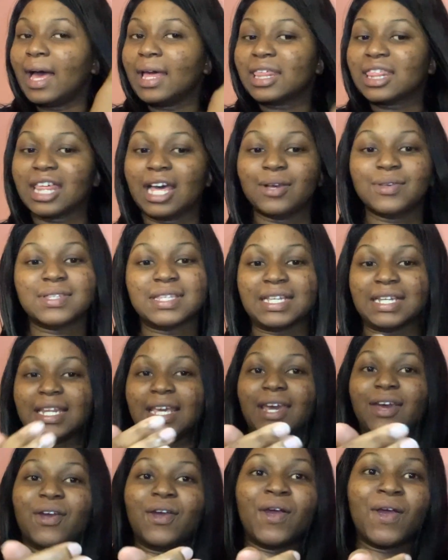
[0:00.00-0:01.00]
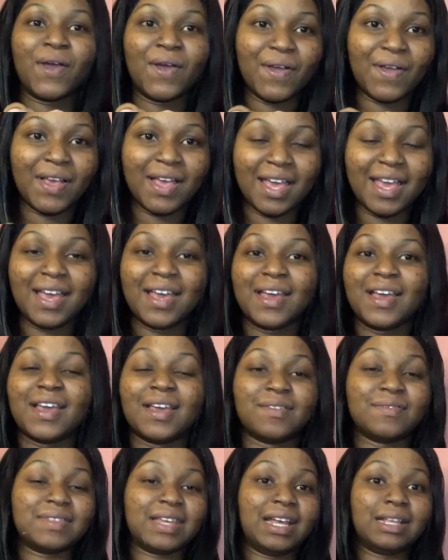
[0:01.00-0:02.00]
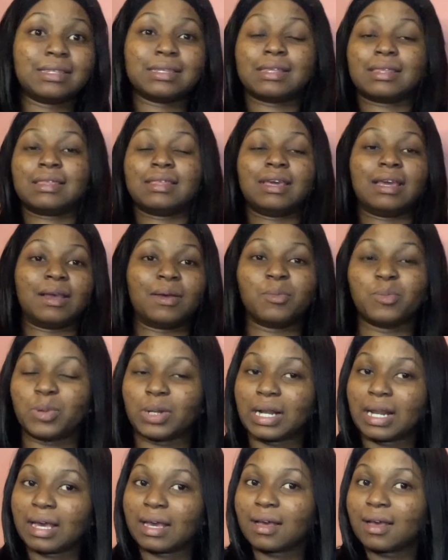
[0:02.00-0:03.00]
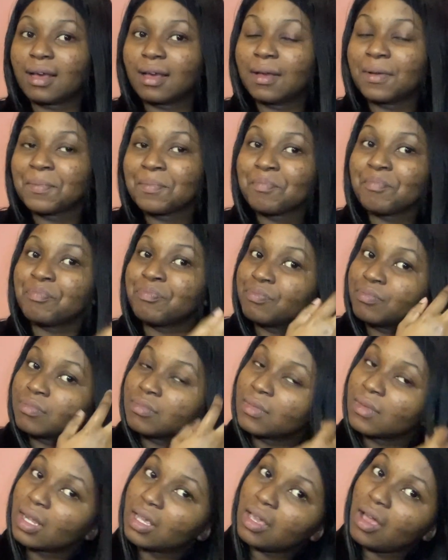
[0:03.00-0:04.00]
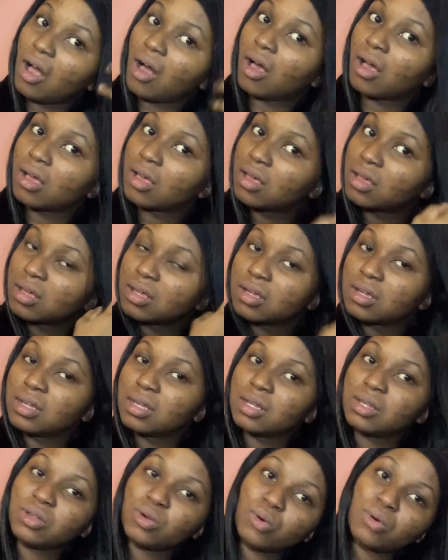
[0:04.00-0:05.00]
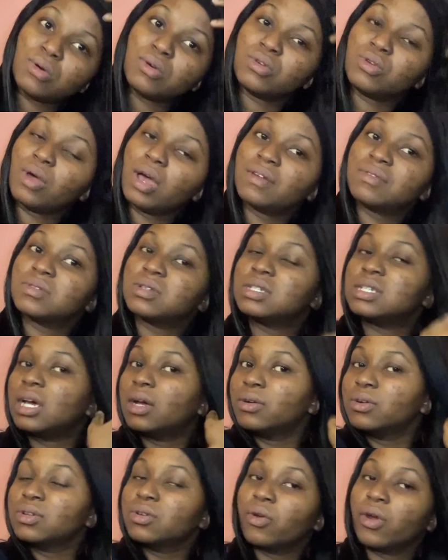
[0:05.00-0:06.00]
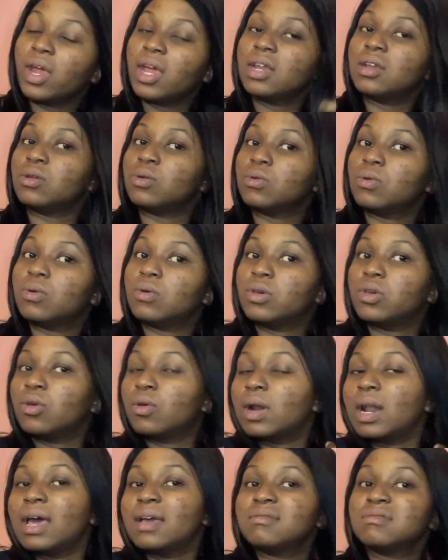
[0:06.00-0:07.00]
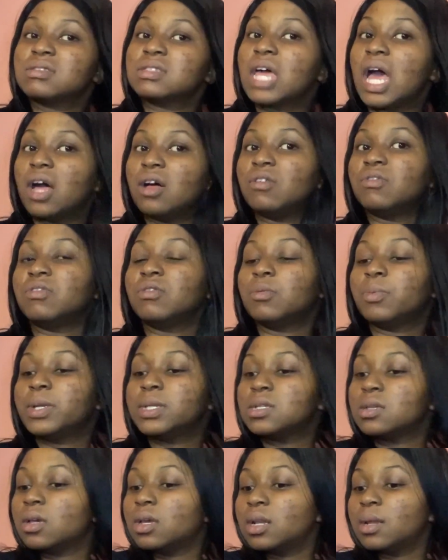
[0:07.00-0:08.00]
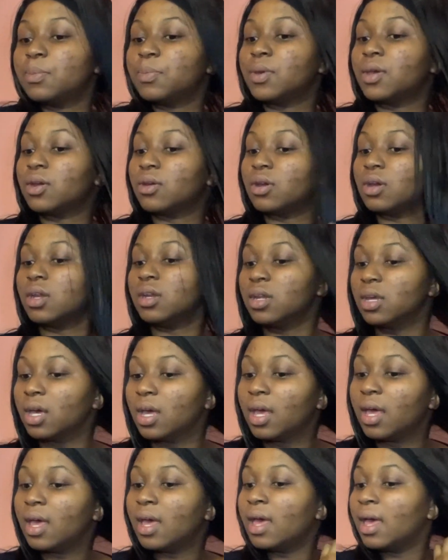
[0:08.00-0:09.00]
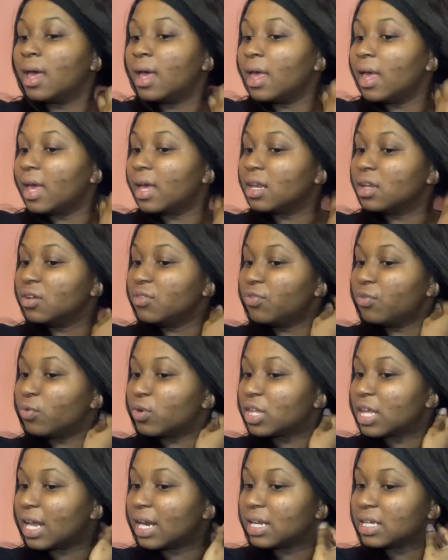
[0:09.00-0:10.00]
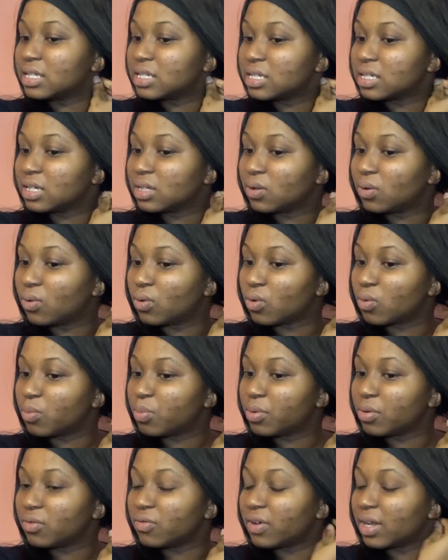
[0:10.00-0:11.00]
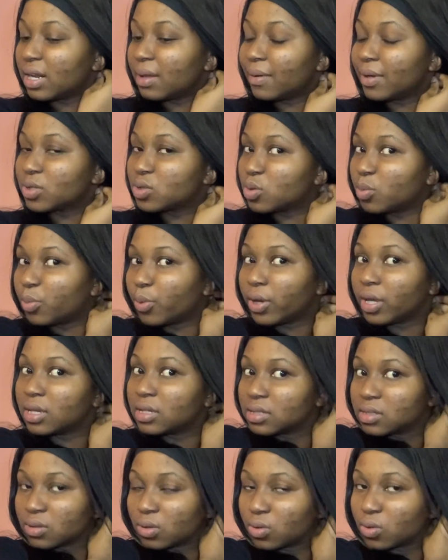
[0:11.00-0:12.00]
1,000-year, if that's a thing. But like, yeah, you have to downgrade your lifestyle for a particular period. And if we prove a 2 point,